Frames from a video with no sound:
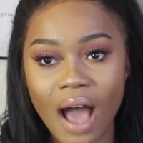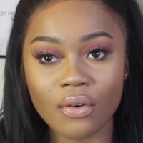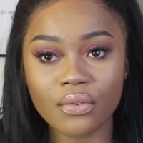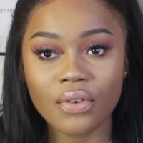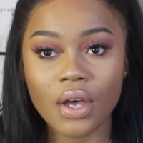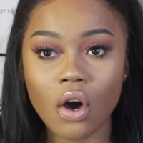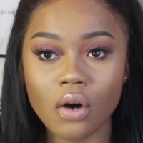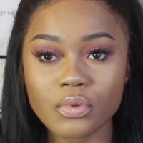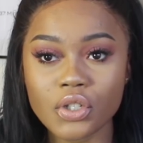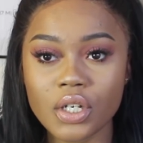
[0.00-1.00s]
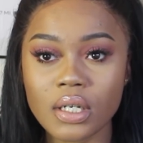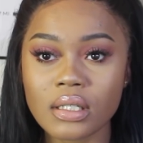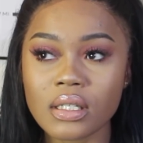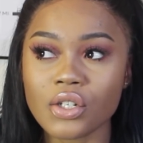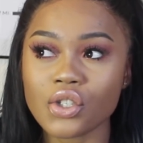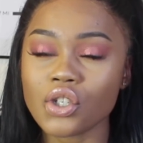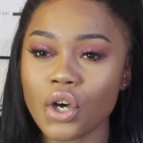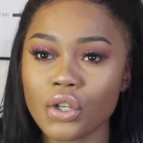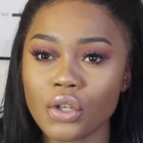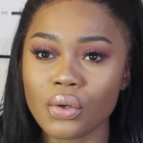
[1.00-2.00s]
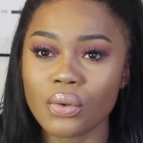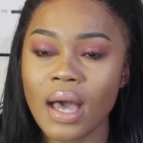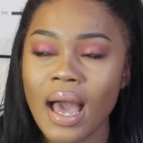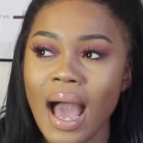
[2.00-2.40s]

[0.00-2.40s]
outfit options and show you,